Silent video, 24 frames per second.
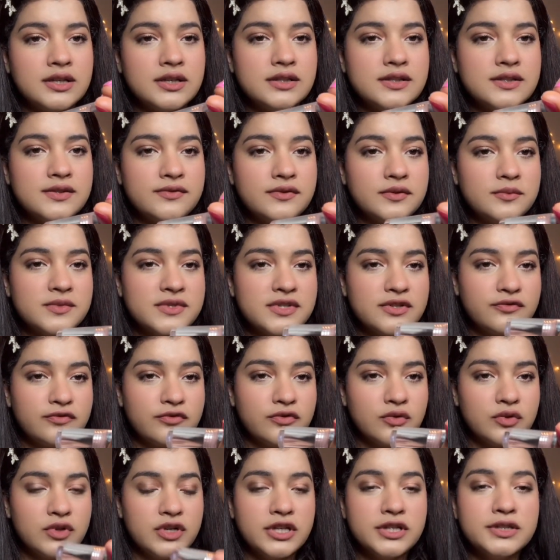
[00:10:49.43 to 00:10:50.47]
It's from
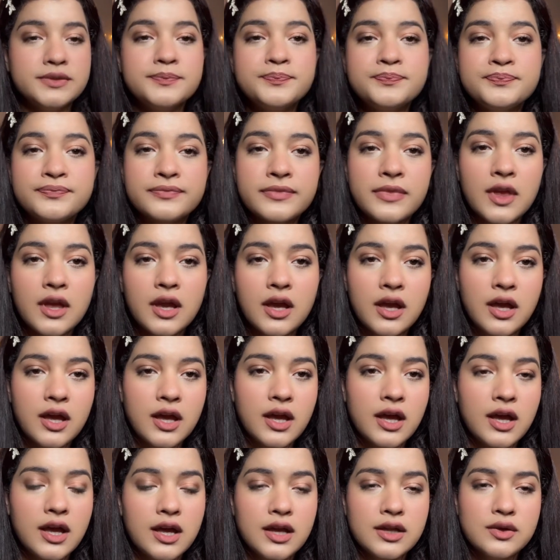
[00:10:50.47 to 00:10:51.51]
Sephora,
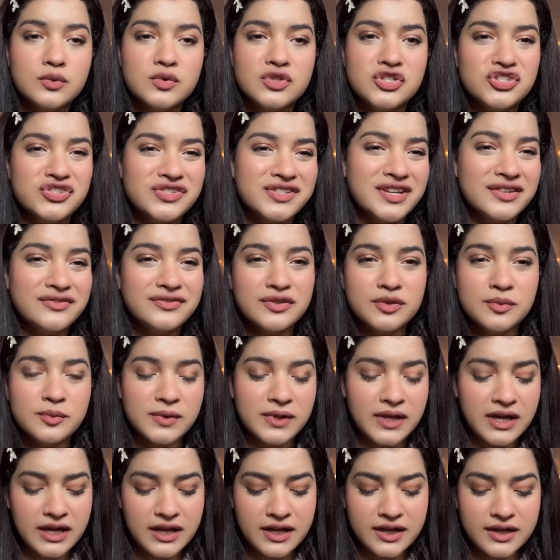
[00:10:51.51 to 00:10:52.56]
and we just have to
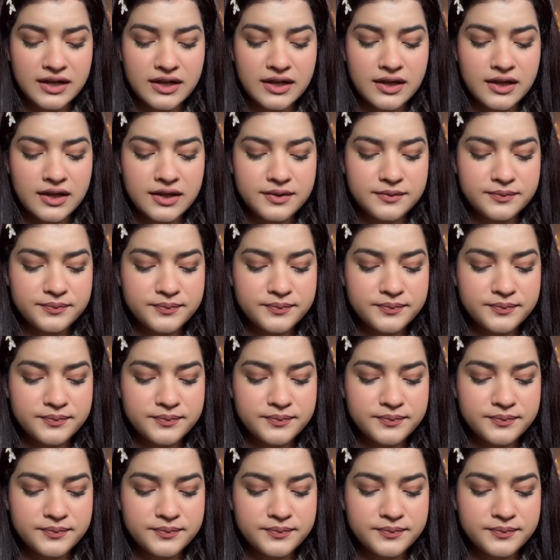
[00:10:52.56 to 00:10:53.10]
apply it.